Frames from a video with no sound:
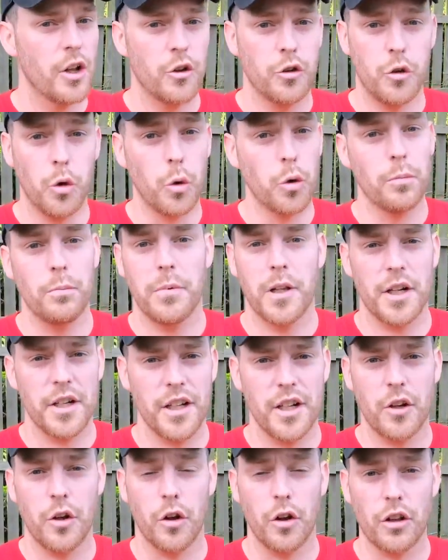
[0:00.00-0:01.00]
Don't
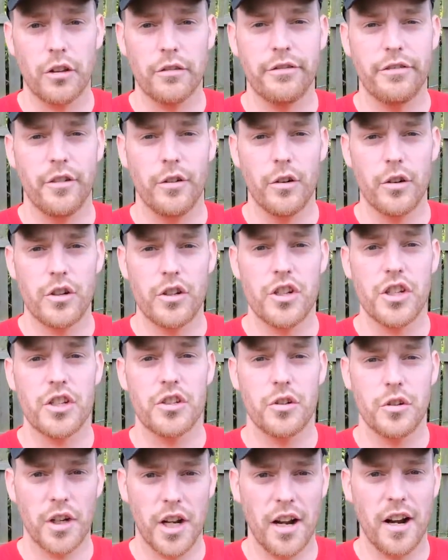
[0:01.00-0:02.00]
bloody cook the foot. She's
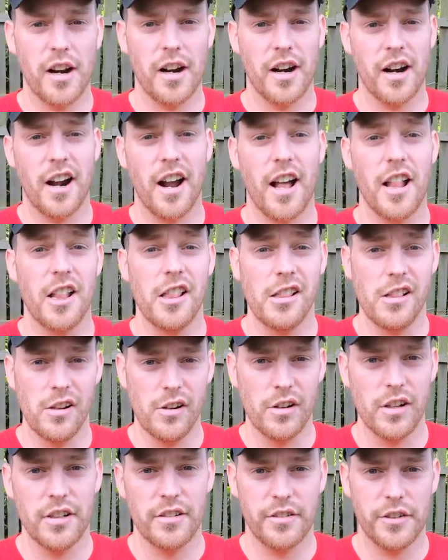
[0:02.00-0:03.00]
gonna hurt a
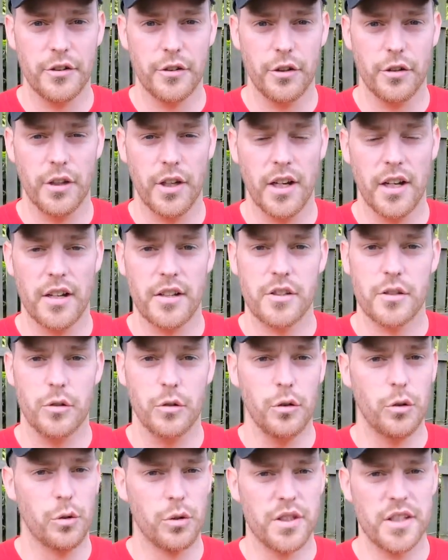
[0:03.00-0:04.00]
lot if you do that. So
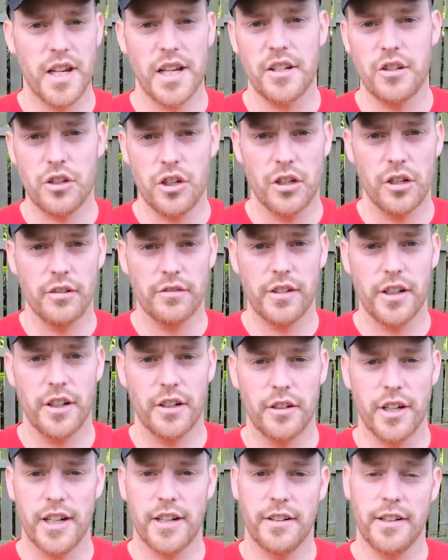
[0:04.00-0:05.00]
no singeing of it
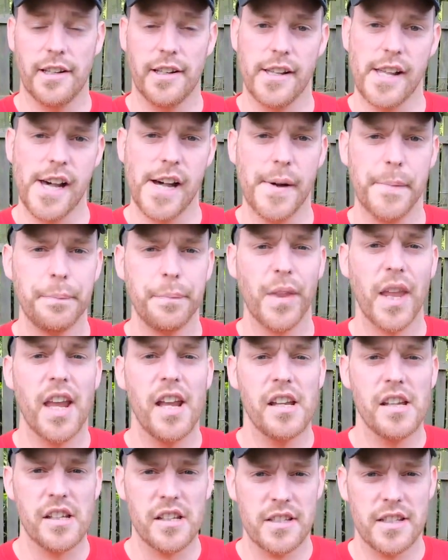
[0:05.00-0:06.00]
or anything like that.
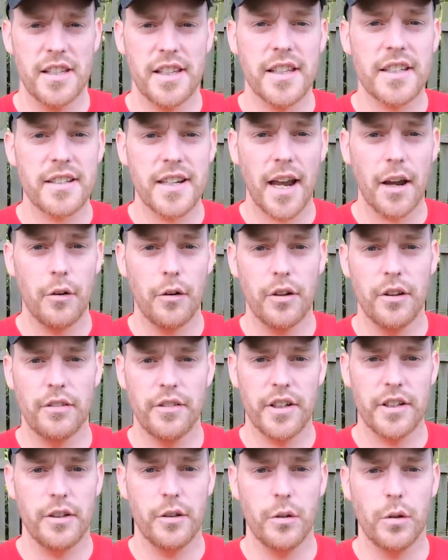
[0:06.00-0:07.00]
You can see this cow in the
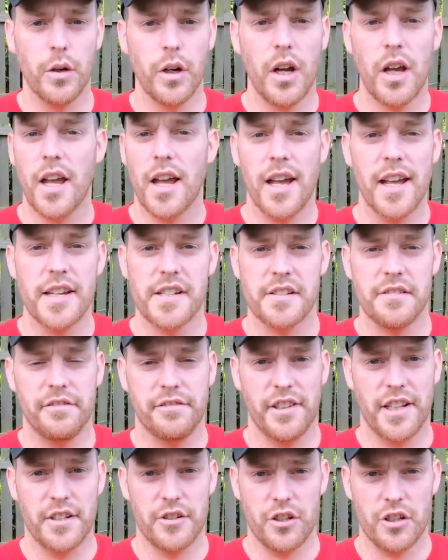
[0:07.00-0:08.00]
video isn't
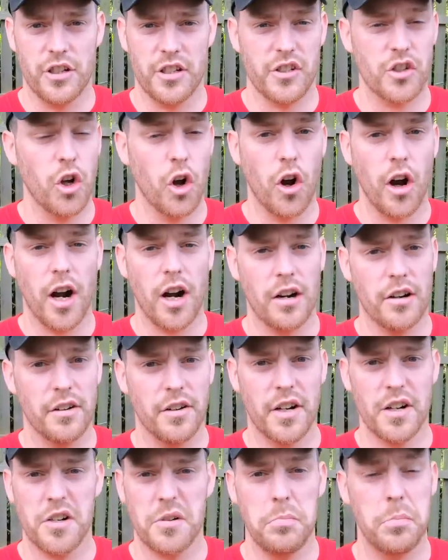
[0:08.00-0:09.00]
flinching. It's not hurting
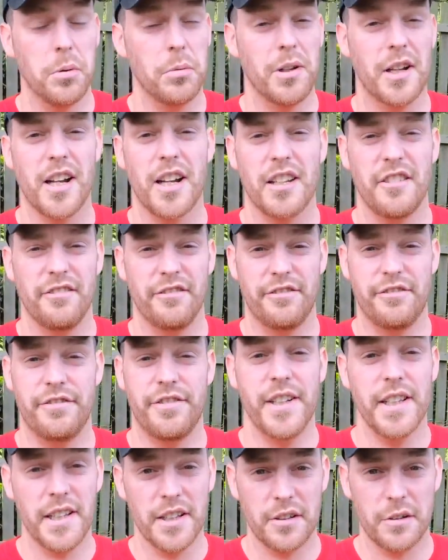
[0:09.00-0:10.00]
her. She probably can't even
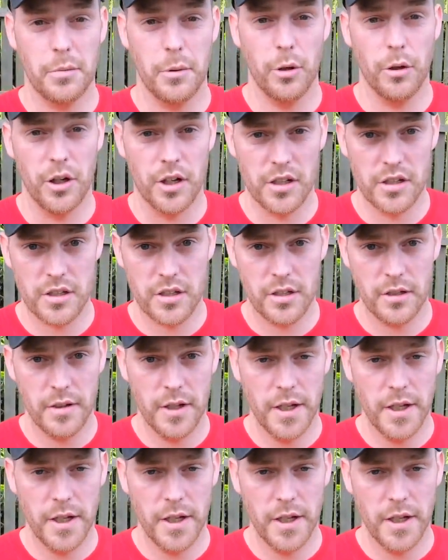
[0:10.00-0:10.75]
feel it, to be honest.